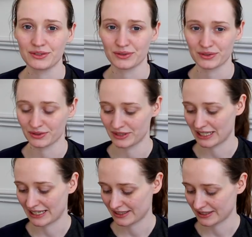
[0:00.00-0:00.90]
short story
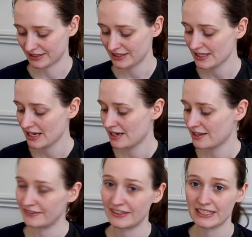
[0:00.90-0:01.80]
collections.
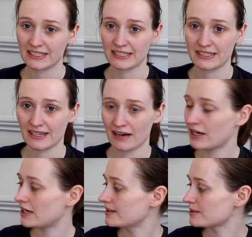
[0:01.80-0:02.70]
The first is Sour
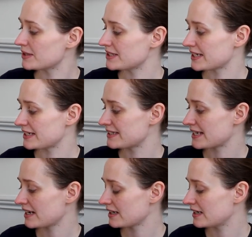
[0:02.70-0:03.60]
Heart by Jenny
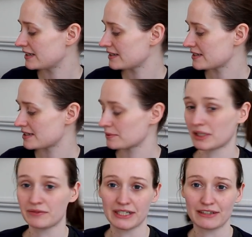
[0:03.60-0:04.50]
Zhang, and this is the
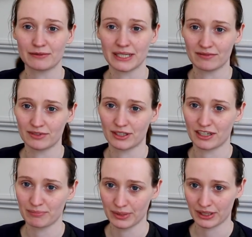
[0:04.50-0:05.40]
one I'm reading for my In Real
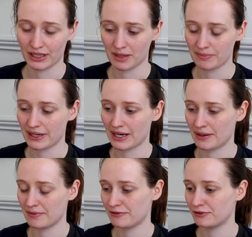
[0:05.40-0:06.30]
Life book club
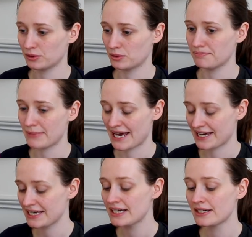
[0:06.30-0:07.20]
for
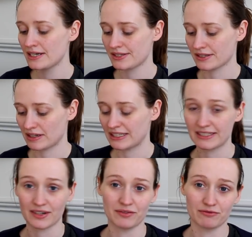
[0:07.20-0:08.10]
May, so I need
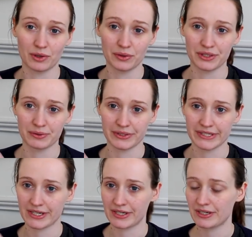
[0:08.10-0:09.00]
to get on this one
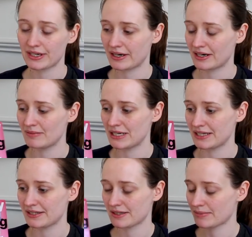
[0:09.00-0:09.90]
soon.
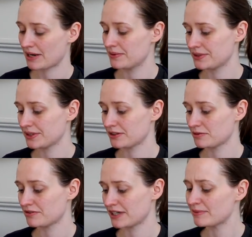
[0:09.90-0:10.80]
It's about a
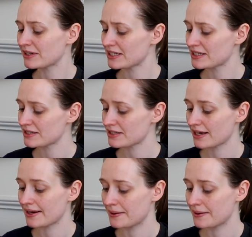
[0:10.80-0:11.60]
group of immigrants